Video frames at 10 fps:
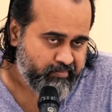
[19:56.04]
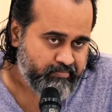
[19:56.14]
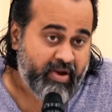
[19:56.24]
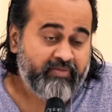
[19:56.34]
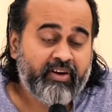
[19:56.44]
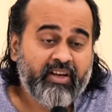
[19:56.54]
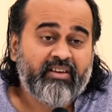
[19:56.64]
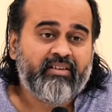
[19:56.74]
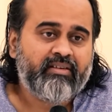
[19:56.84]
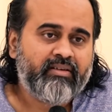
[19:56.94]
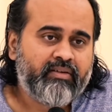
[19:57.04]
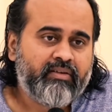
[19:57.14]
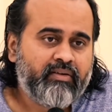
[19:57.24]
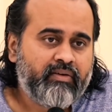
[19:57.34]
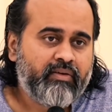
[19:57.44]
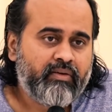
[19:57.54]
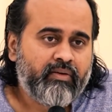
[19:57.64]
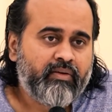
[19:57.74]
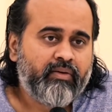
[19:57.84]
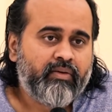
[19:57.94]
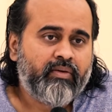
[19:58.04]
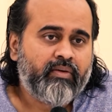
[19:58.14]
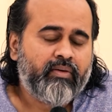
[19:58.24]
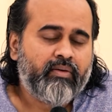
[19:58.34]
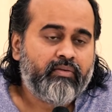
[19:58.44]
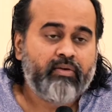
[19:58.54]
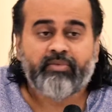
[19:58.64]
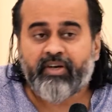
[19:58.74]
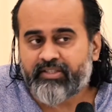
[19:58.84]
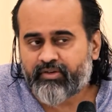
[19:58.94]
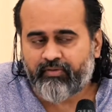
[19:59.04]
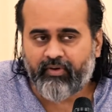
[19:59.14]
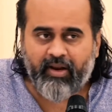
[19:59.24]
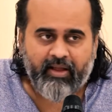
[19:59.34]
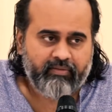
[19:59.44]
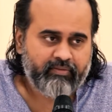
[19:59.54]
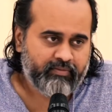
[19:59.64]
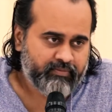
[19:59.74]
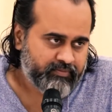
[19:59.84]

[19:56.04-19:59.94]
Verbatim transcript: bifurcated from the rest of your life.